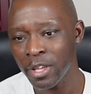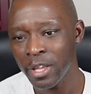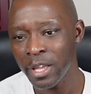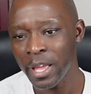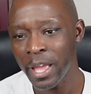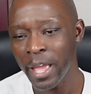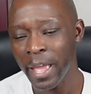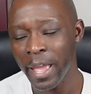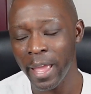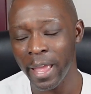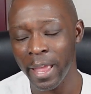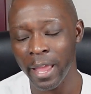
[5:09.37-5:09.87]

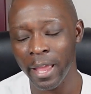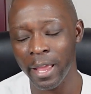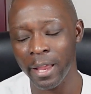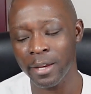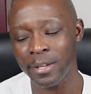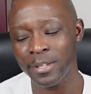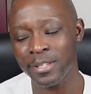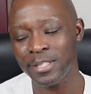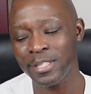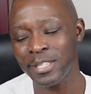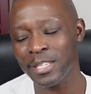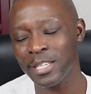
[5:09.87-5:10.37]
and
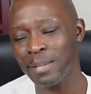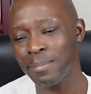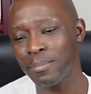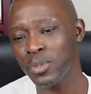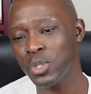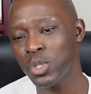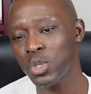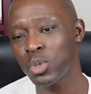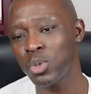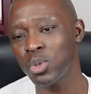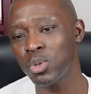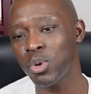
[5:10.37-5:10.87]
seem
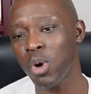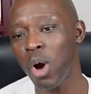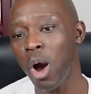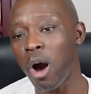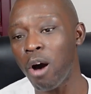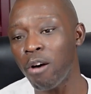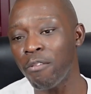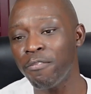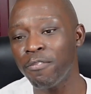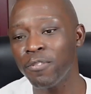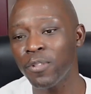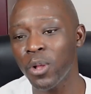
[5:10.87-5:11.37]
to
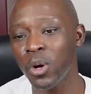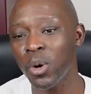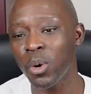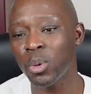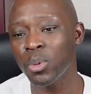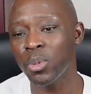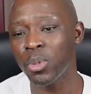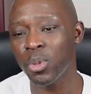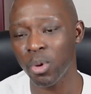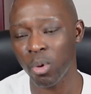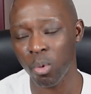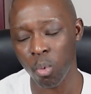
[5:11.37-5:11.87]
offload
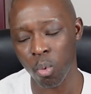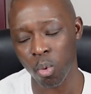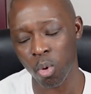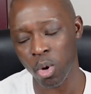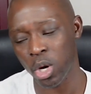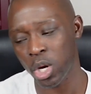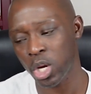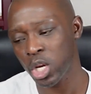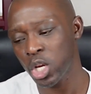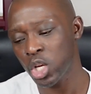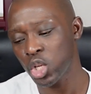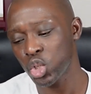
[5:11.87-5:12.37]
their
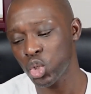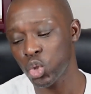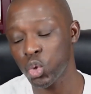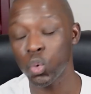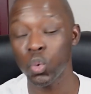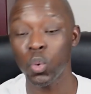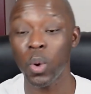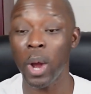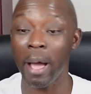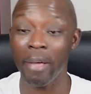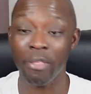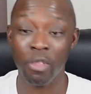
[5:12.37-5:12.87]
work to
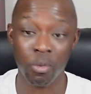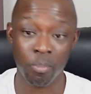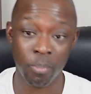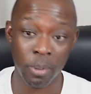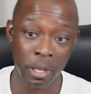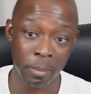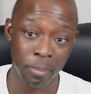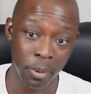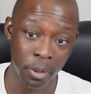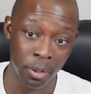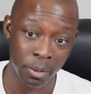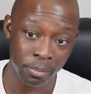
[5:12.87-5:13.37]
other
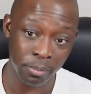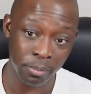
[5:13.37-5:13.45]
people.